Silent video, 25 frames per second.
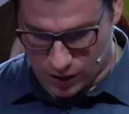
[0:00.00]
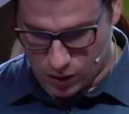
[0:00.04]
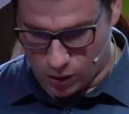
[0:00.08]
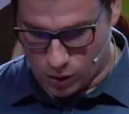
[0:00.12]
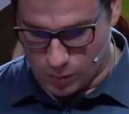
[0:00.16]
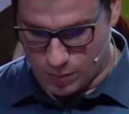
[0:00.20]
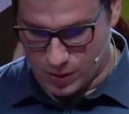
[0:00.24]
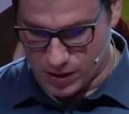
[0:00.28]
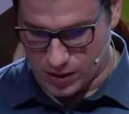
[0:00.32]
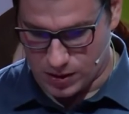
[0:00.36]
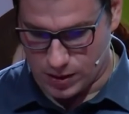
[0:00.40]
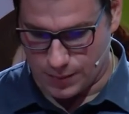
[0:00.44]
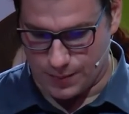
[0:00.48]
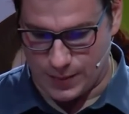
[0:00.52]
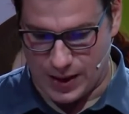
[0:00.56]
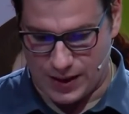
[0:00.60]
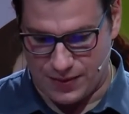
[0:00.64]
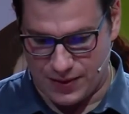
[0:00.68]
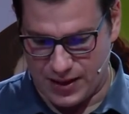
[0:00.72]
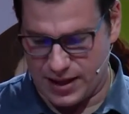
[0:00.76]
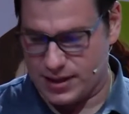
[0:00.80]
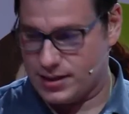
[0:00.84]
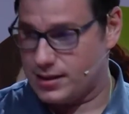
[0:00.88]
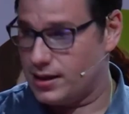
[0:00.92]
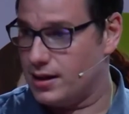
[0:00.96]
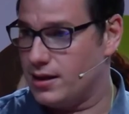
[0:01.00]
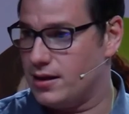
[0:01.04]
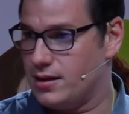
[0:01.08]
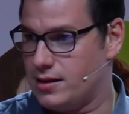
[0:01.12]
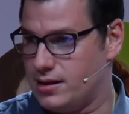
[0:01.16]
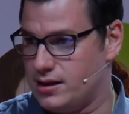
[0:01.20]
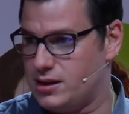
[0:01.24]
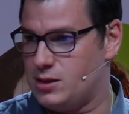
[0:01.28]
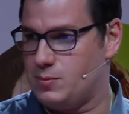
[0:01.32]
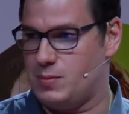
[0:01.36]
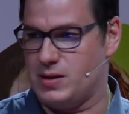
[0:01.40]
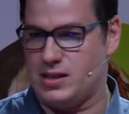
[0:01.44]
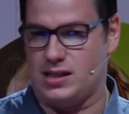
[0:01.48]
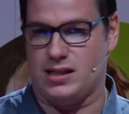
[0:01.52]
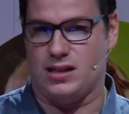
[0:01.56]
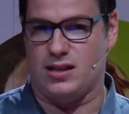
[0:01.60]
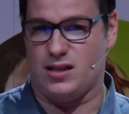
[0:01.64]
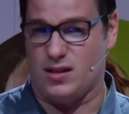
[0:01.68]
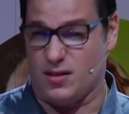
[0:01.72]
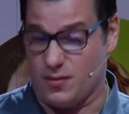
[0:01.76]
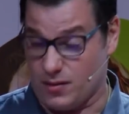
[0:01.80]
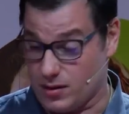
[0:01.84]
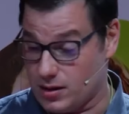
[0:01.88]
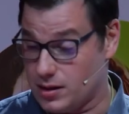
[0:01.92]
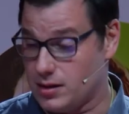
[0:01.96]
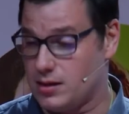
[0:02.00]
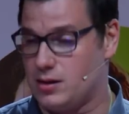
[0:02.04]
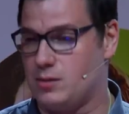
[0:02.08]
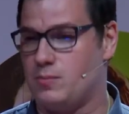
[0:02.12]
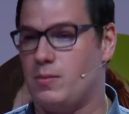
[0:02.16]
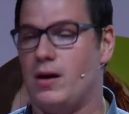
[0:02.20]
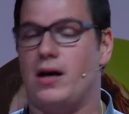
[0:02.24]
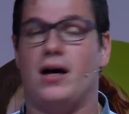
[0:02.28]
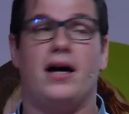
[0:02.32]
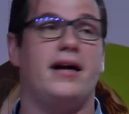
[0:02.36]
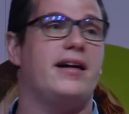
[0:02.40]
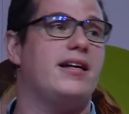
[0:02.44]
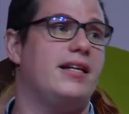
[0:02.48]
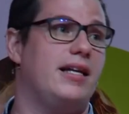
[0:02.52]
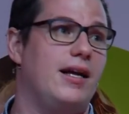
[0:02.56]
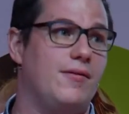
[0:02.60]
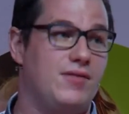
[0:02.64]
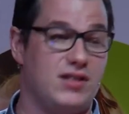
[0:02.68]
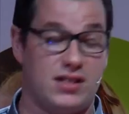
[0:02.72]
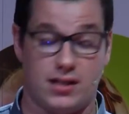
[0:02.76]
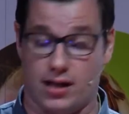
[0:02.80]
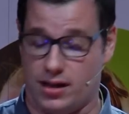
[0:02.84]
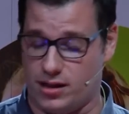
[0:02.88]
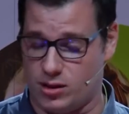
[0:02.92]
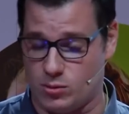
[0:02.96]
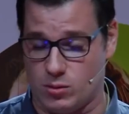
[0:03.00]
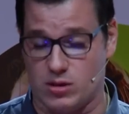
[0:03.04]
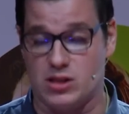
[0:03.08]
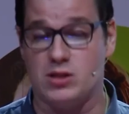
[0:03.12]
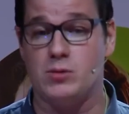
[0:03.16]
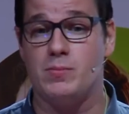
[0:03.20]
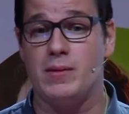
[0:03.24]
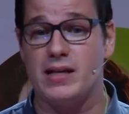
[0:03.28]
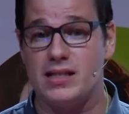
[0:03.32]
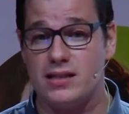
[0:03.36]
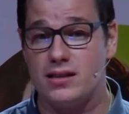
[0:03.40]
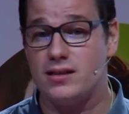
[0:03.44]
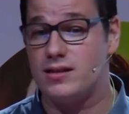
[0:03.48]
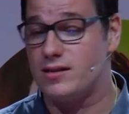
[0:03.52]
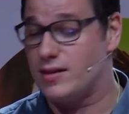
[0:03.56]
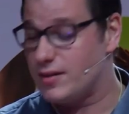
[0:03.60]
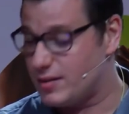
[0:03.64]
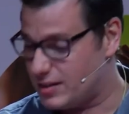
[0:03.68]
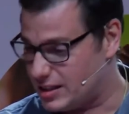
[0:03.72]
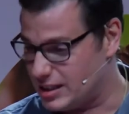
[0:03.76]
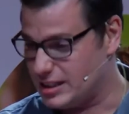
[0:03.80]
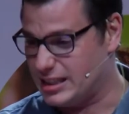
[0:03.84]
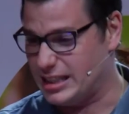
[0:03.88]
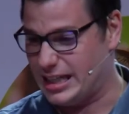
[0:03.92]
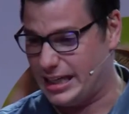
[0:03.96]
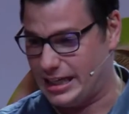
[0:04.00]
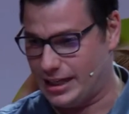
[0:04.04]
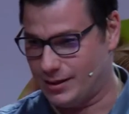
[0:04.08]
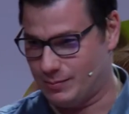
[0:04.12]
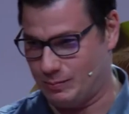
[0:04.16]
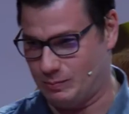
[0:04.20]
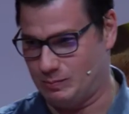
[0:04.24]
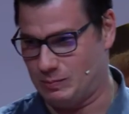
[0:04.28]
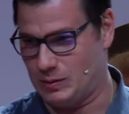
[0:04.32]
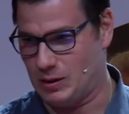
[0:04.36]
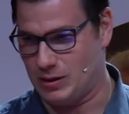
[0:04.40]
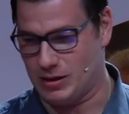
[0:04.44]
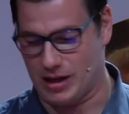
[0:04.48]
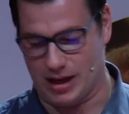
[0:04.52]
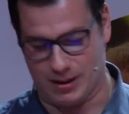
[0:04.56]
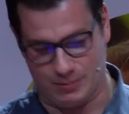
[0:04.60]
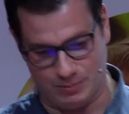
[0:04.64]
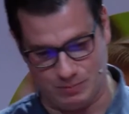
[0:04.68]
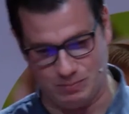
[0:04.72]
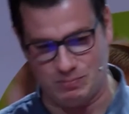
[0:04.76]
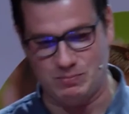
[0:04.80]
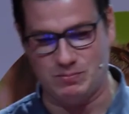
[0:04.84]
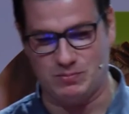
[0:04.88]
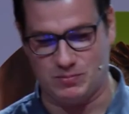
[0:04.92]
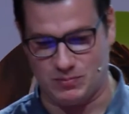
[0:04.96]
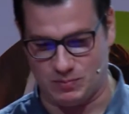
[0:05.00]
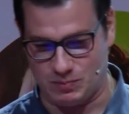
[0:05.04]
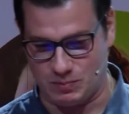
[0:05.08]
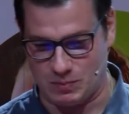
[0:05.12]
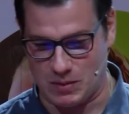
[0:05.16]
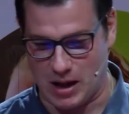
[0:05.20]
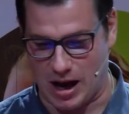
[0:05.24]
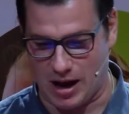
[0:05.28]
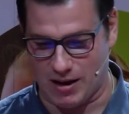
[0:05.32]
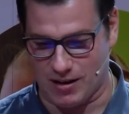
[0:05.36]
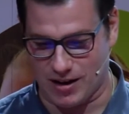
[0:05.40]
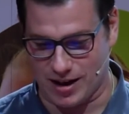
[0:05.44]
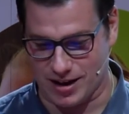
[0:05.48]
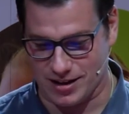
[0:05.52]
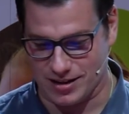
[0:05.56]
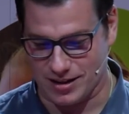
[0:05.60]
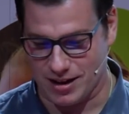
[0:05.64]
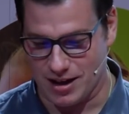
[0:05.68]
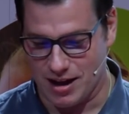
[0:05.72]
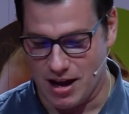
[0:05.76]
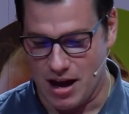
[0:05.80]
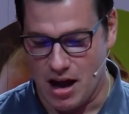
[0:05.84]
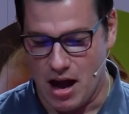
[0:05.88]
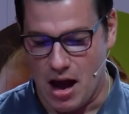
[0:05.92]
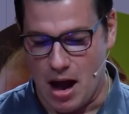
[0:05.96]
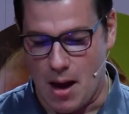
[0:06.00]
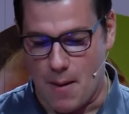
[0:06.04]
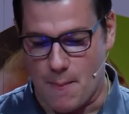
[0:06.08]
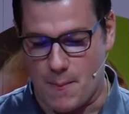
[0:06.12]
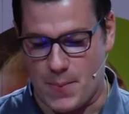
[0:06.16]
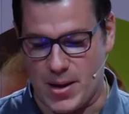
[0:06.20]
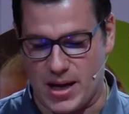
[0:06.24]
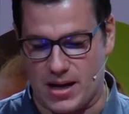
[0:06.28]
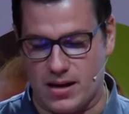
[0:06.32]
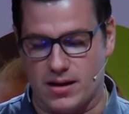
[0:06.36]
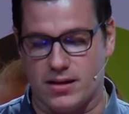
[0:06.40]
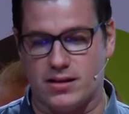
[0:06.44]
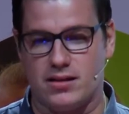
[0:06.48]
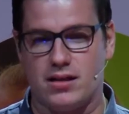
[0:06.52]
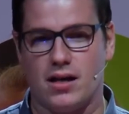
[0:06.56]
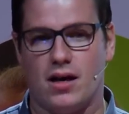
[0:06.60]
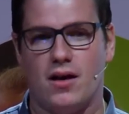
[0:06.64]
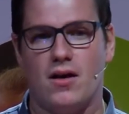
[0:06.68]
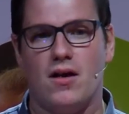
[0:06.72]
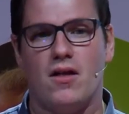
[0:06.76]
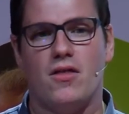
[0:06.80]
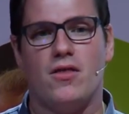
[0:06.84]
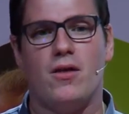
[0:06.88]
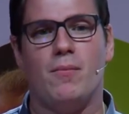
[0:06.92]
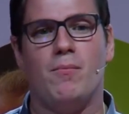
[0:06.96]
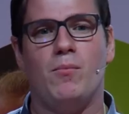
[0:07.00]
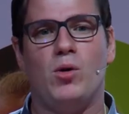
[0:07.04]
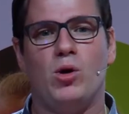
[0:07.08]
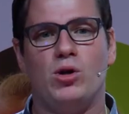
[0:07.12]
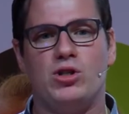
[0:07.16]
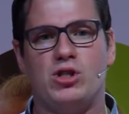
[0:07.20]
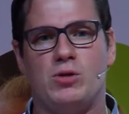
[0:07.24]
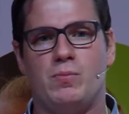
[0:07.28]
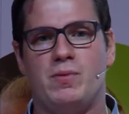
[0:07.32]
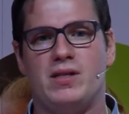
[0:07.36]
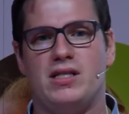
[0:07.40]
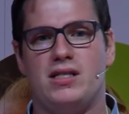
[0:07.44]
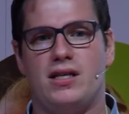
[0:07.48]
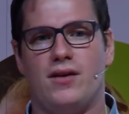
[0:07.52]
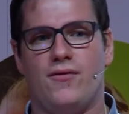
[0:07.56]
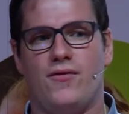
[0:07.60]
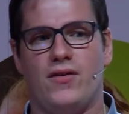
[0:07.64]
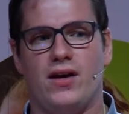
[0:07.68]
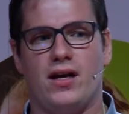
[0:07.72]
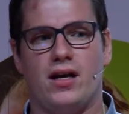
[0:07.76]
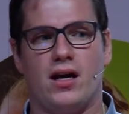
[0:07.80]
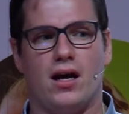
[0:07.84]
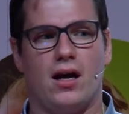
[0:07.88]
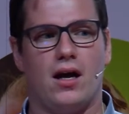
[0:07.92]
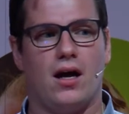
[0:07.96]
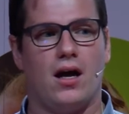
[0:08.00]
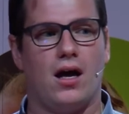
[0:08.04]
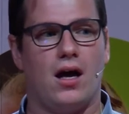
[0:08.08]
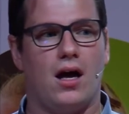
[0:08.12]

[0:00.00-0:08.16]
corpus. And this, this specific, I can never say this word, specificity, okay, all right, because the more specific